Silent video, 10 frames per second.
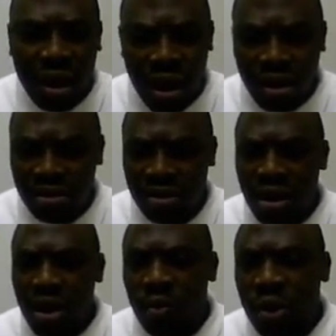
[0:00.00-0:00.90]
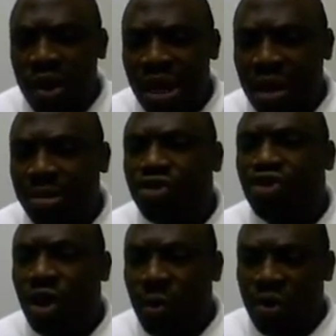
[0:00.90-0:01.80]
course, where we're going to be
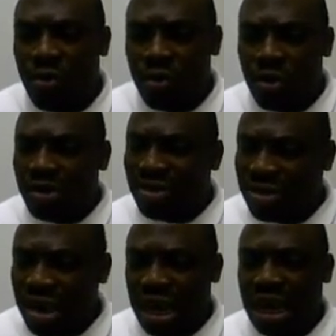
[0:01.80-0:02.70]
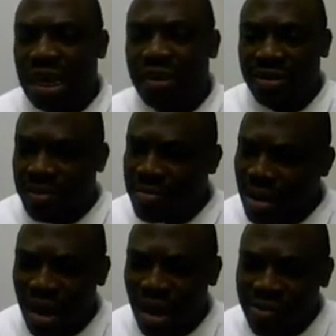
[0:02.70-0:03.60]
showing you secrets
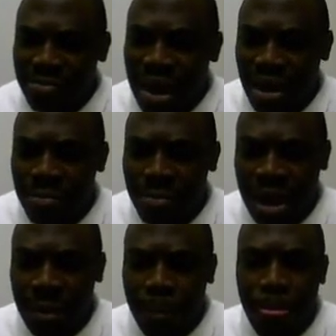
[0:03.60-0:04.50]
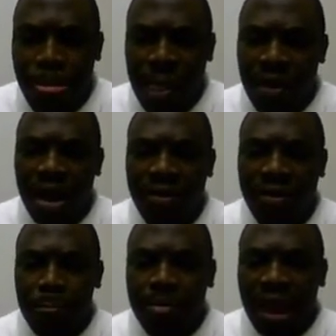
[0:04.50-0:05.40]
of making money, all
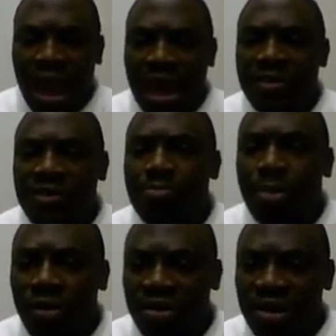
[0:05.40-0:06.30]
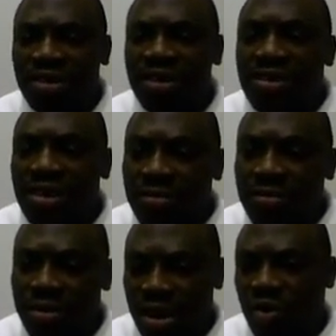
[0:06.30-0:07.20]
right, and exposing
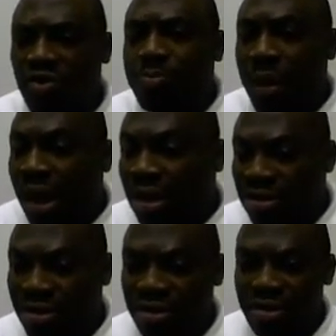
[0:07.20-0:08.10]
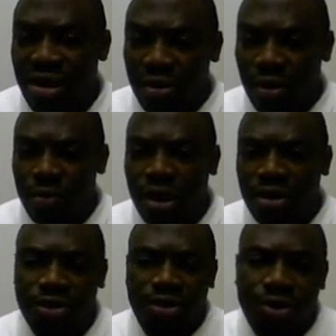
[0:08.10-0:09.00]
systems in which banks don't
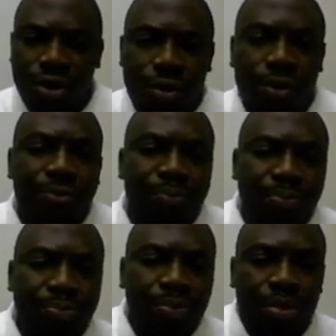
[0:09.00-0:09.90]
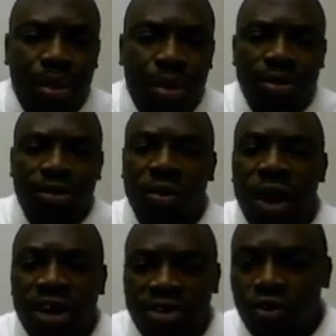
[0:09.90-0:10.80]
want you to know. So the
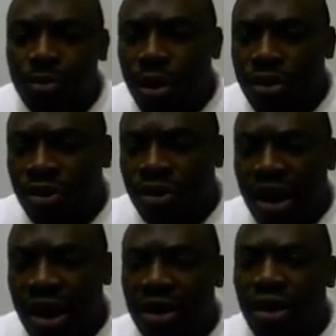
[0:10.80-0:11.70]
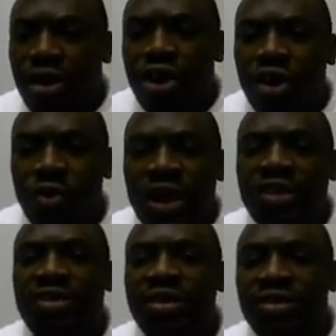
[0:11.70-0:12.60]
question to pose to you is that
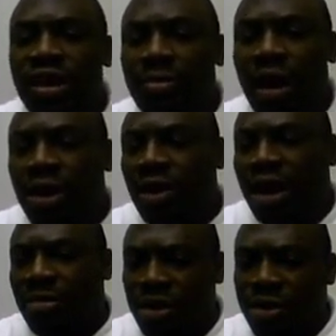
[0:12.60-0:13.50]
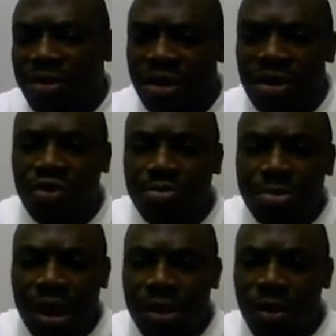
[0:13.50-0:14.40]
which system are you going to be using to
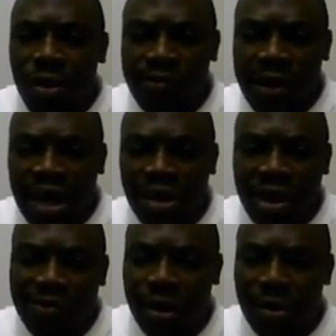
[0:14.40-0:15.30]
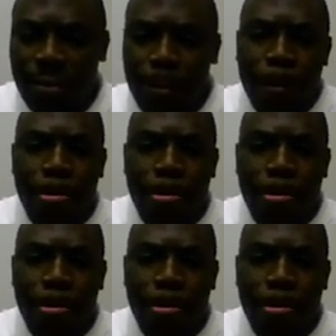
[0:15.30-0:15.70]
build your own financial freedom?